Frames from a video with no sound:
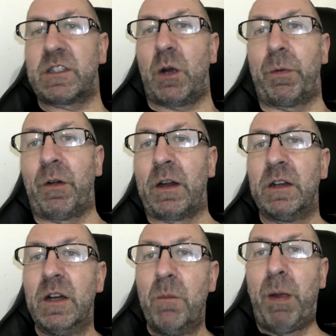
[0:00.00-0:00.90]
as copyright.
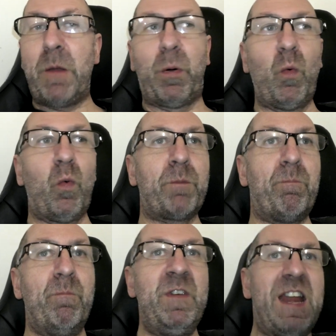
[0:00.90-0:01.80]
People
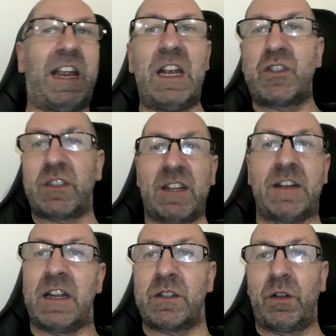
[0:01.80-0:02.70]
would nick each other's
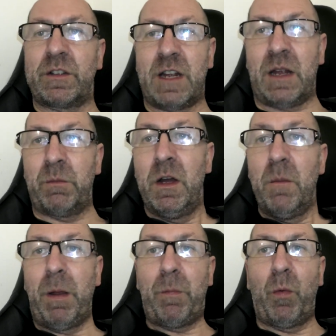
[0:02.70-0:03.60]
ideas all the time.
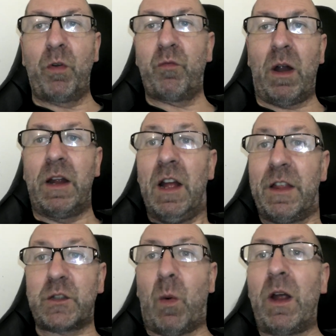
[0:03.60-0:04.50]
People would write.
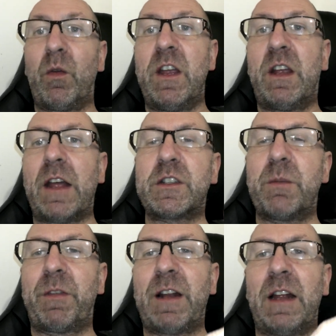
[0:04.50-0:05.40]
That's why you get
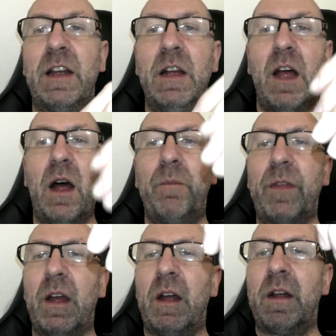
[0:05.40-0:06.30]
something like um,
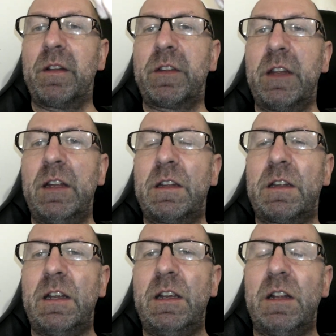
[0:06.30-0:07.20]
uh, the
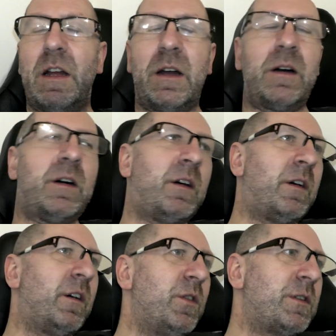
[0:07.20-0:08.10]
the
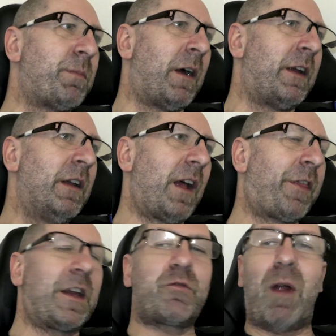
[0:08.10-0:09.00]
oh, who's it by? I
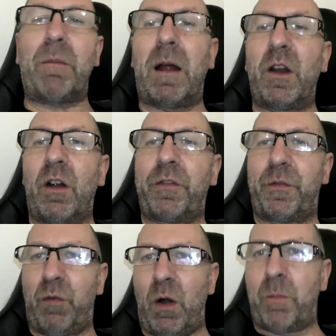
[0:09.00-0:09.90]
think it's
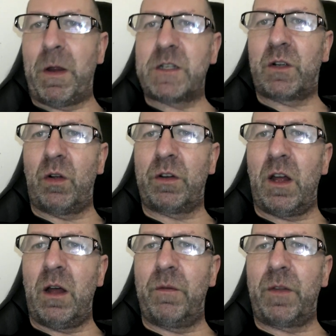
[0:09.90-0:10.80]
Rachmaninoff wrote a piece called uh,